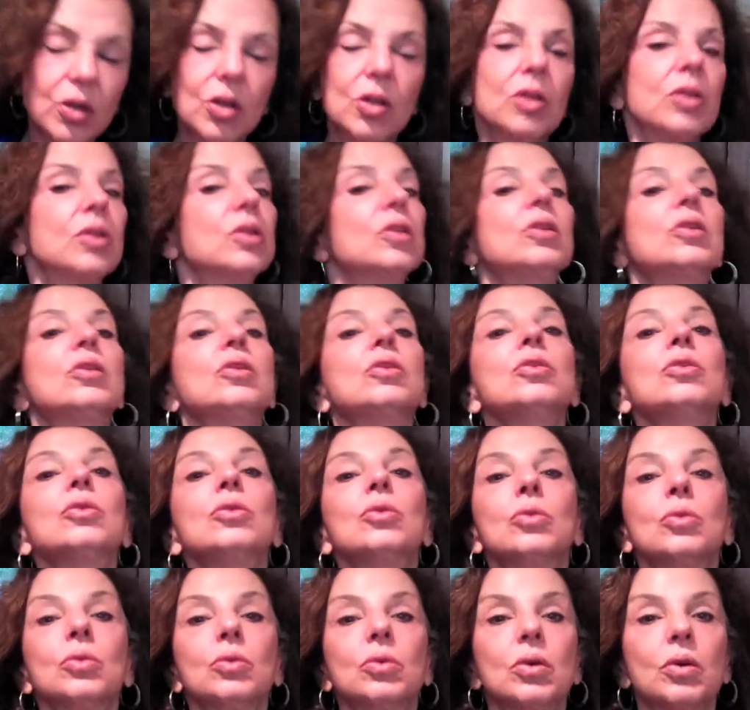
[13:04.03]

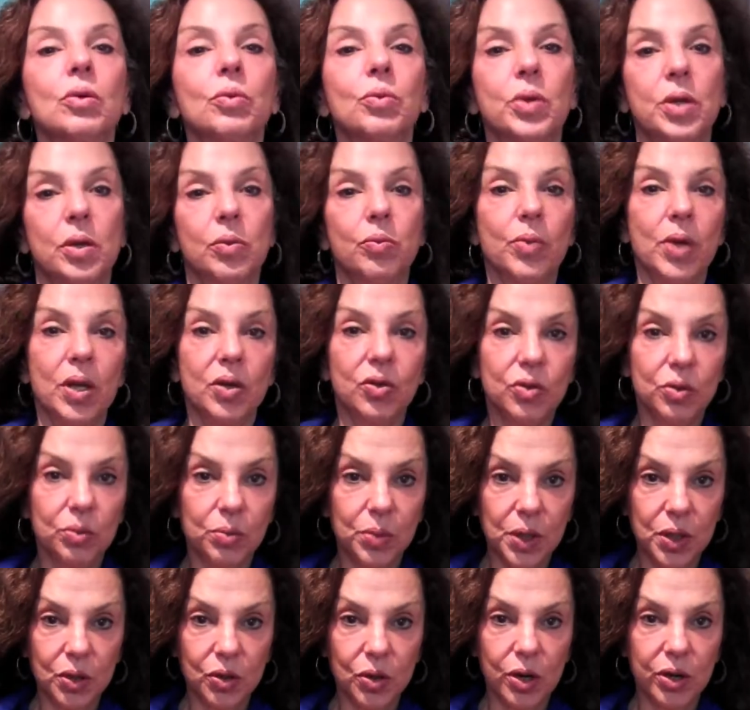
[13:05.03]
clue what it meant to
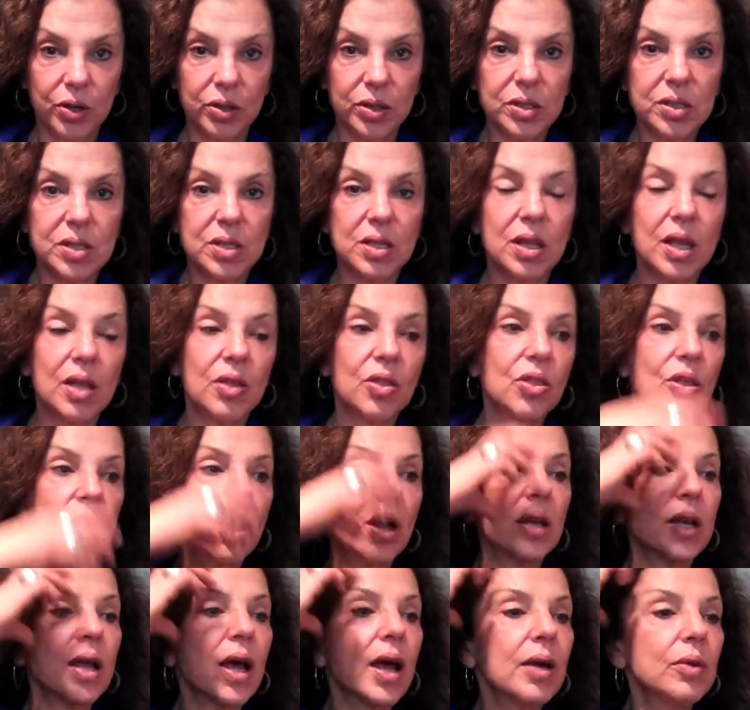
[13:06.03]
be an artist. They
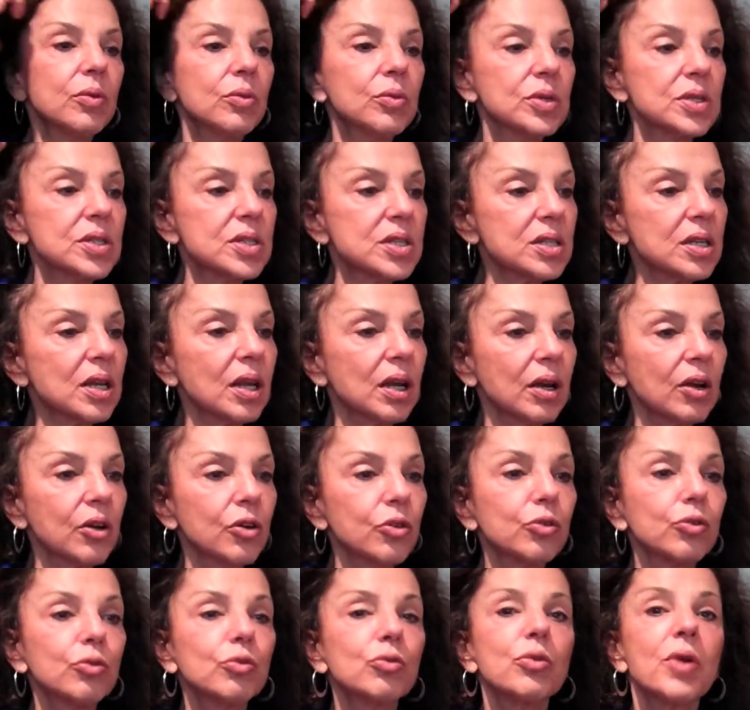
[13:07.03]
thought I was
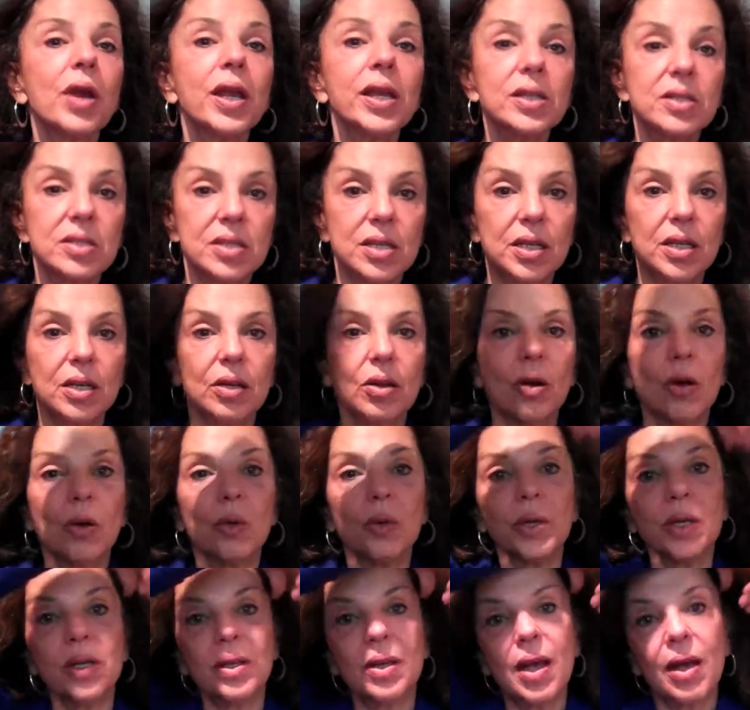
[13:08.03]
crazy
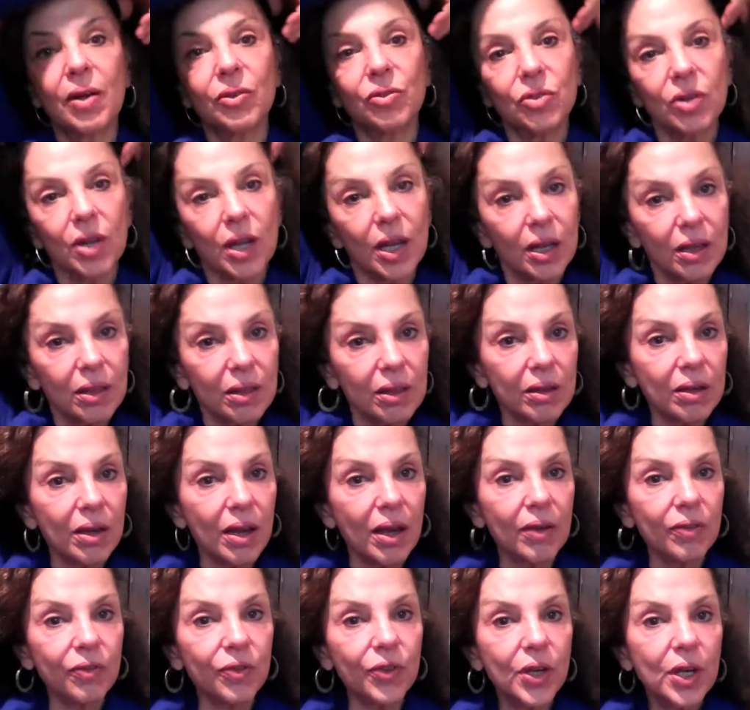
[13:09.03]
going down to 8th and
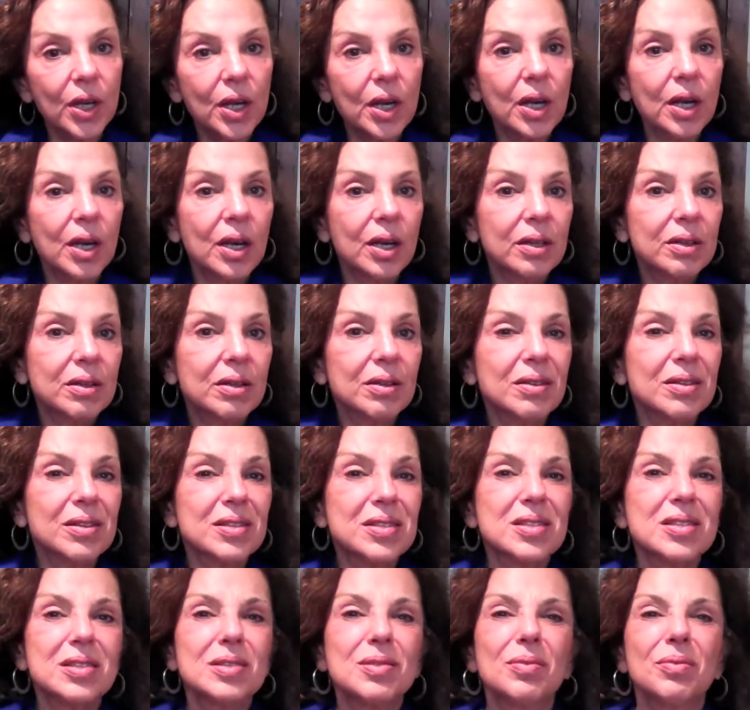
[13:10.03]
F to
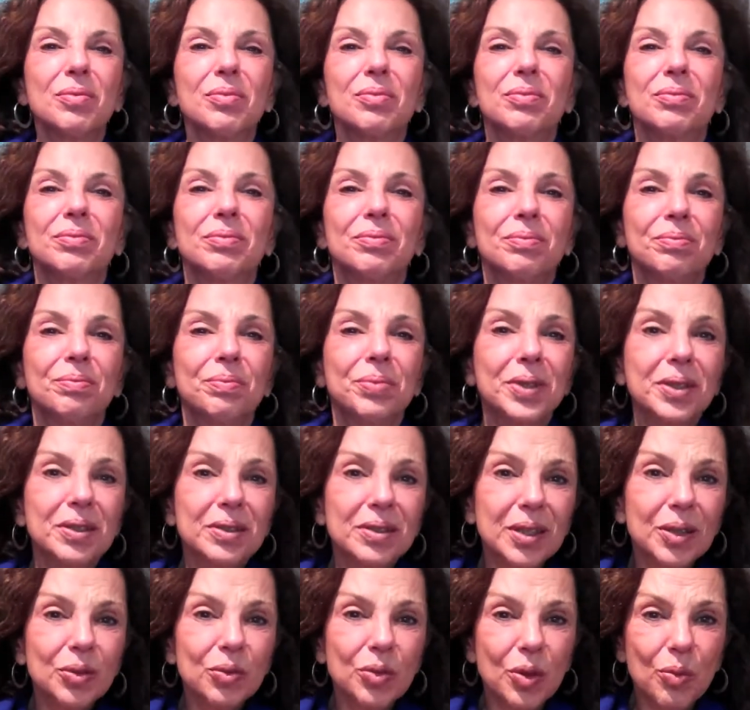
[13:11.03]
this
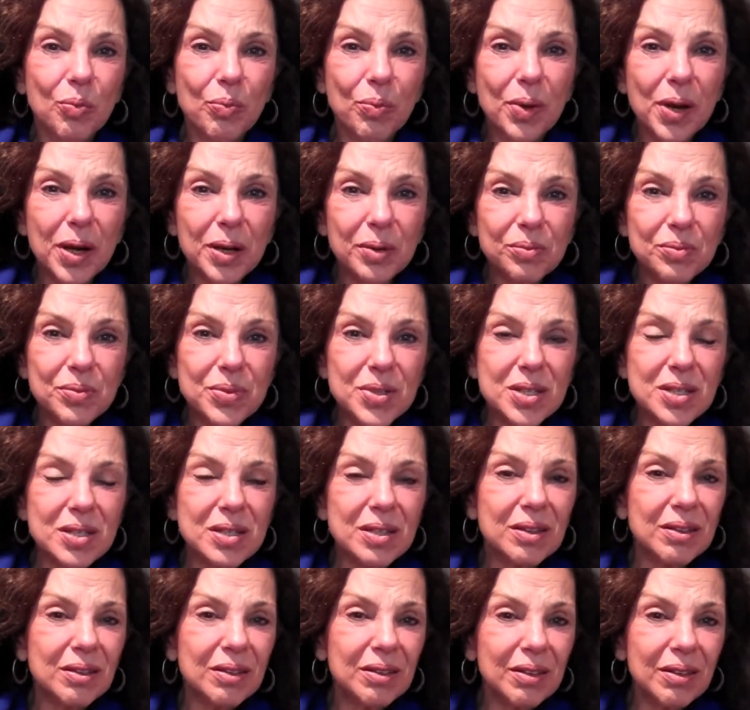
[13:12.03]
building with bums
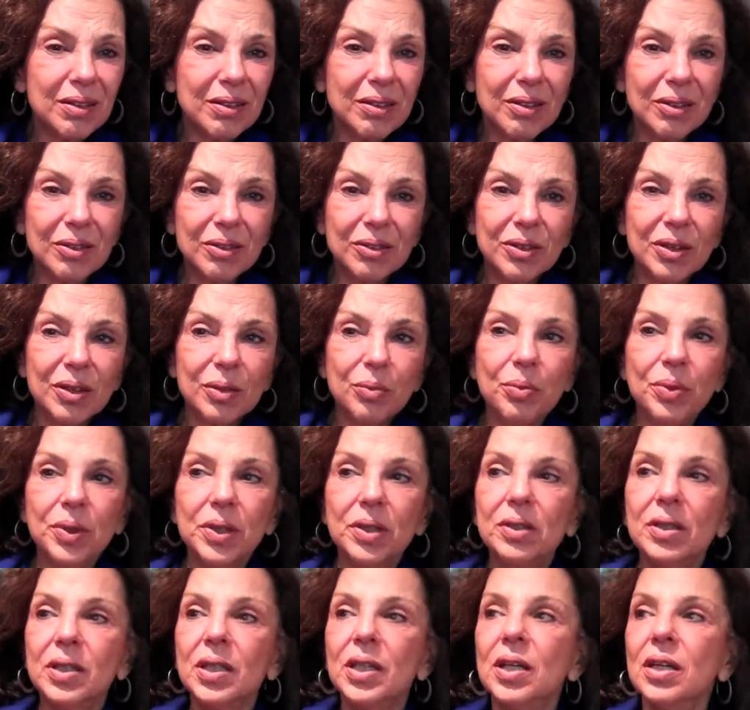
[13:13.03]
and, you know, in the
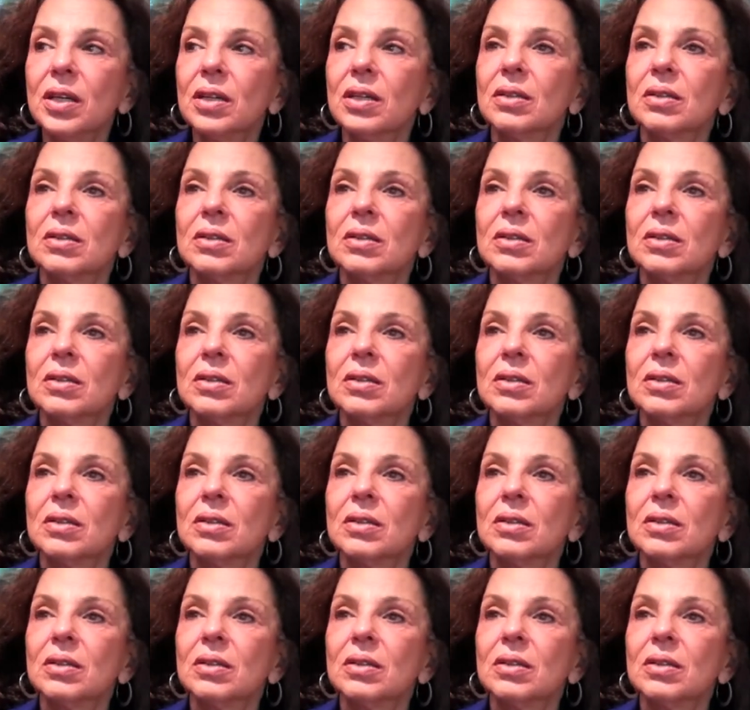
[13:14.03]
building.